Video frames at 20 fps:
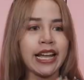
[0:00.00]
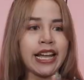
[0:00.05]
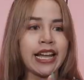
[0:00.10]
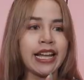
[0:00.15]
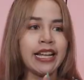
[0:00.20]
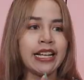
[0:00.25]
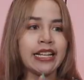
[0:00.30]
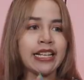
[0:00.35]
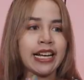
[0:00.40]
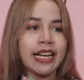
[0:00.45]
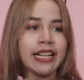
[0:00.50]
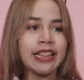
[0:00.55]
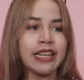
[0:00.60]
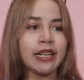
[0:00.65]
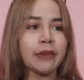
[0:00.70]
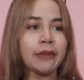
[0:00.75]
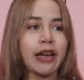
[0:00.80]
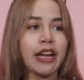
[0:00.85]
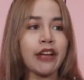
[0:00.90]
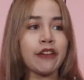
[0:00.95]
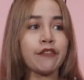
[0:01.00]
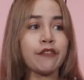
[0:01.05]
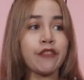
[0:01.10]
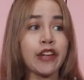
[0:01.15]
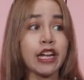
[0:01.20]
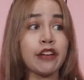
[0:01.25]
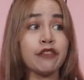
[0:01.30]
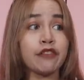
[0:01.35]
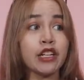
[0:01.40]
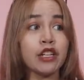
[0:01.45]
And I think my
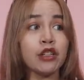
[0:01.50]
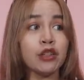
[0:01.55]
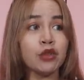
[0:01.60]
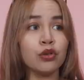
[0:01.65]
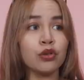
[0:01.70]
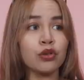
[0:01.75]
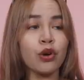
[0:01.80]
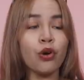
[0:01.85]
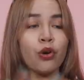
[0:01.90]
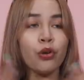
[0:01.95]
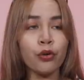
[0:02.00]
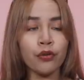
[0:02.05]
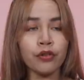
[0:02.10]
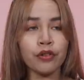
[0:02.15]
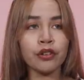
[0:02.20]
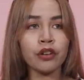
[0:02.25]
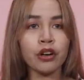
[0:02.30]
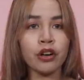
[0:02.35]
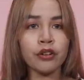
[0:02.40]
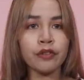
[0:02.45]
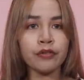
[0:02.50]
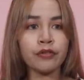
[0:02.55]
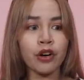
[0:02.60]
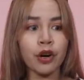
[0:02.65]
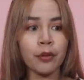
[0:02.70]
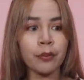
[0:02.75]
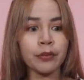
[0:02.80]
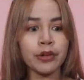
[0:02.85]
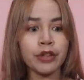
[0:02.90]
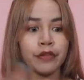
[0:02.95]
favourite look overall
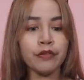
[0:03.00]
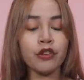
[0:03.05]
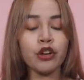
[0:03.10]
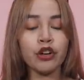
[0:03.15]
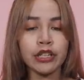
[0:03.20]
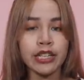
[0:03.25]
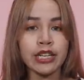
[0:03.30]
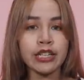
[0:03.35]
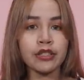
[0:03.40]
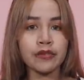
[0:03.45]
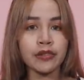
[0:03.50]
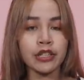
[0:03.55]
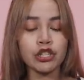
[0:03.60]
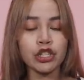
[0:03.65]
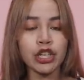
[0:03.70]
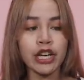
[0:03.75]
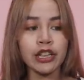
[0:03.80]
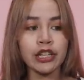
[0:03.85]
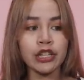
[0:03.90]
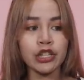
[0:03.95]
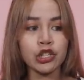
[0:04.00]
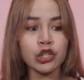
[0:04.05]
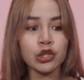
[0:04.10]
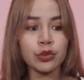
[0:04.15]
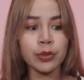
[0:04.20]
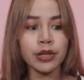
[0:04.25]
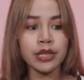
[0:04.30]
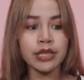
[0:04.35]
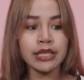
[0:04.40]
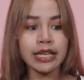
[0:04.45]
from the 4 days of the
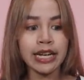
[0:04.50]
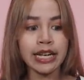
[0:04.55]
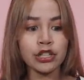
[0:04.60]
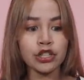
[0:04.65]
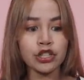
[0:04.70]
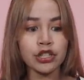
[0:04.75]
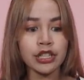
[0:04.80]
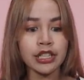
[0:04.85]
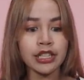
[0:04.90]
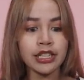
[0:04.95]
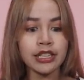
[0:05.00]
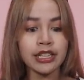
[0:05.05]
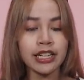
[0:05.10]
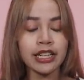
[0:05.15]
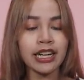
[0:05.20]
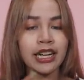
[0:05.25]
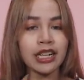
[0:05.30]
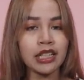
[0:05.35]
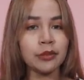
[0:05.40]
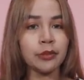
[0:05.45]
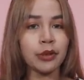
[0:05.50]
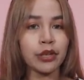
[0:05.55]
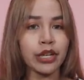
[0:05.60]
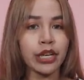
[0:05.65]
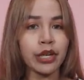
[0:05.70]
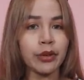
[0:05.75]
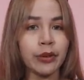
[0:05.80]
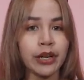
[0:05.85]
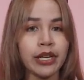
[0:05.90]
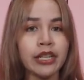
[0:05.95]
challenge was actually the colour
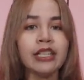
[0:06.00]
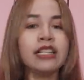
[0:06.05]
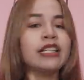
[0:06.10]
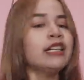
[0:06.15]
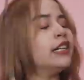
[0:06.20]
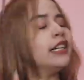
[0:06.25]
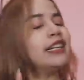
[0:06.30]
blocking one.